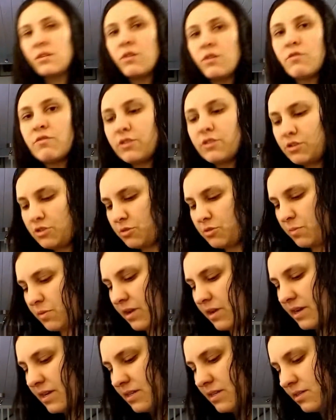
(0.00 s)
in the first
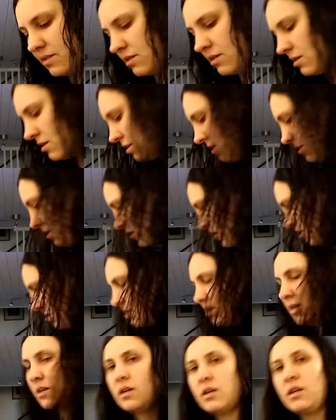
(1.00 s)
place.
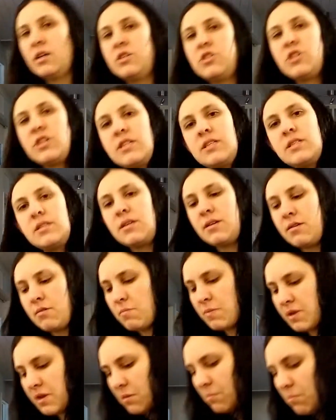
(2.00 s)
Just
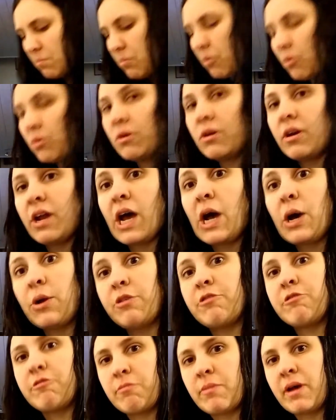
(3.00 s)
being born out
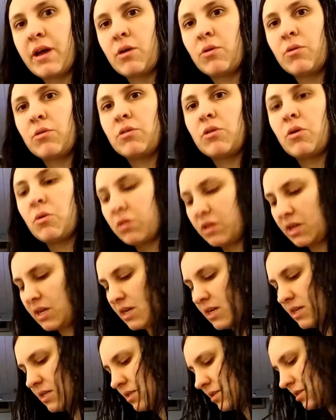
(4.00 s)
of my own
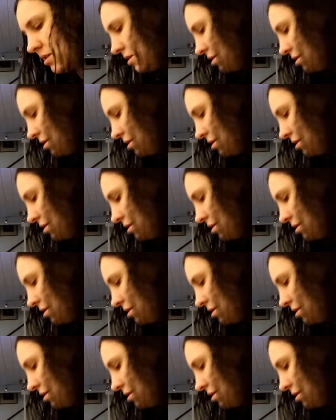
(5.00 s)
loneliness